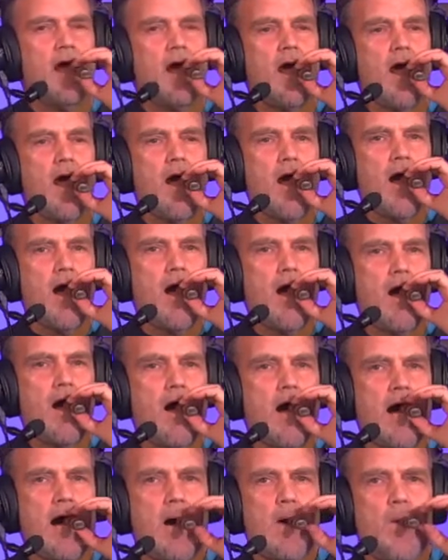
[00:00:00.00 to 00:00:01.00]

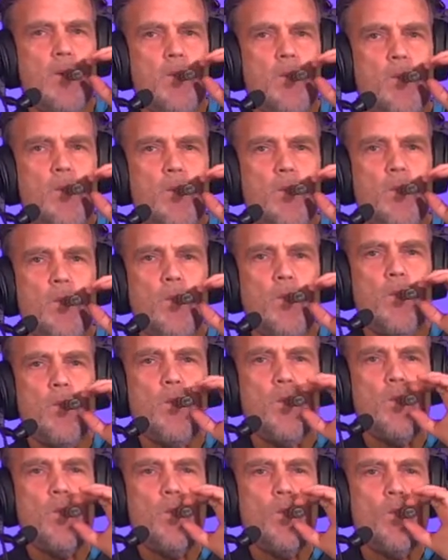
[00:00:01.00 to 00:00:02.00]

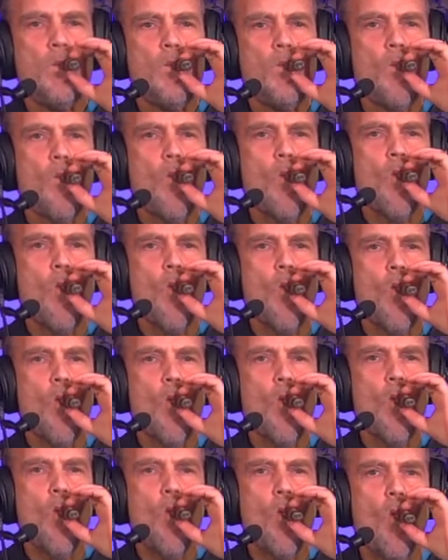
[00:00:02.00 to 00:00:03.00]

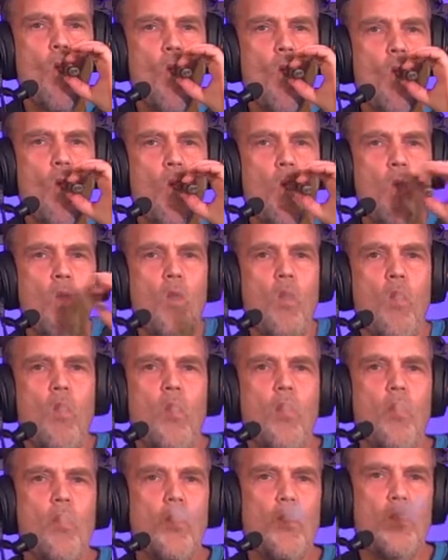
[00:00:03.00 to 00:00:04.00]

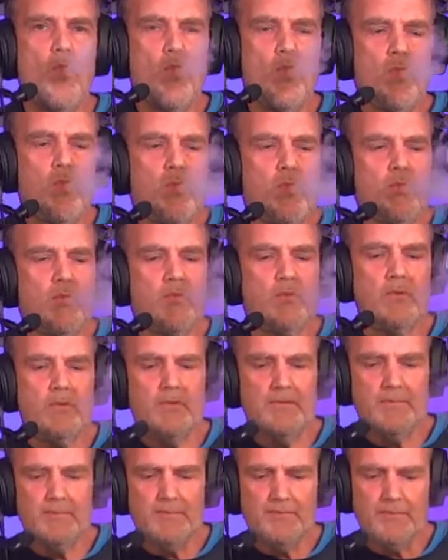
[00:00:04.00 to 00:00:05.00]

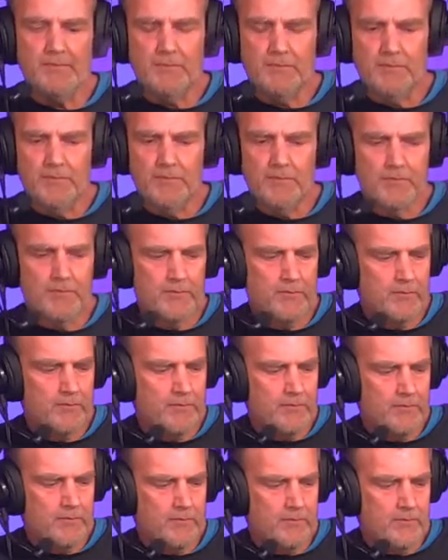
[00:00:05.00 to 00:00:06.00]

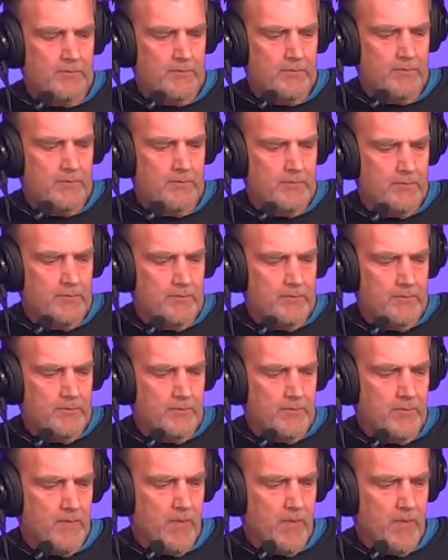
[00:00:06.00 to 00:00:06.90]
This person isn't speaking.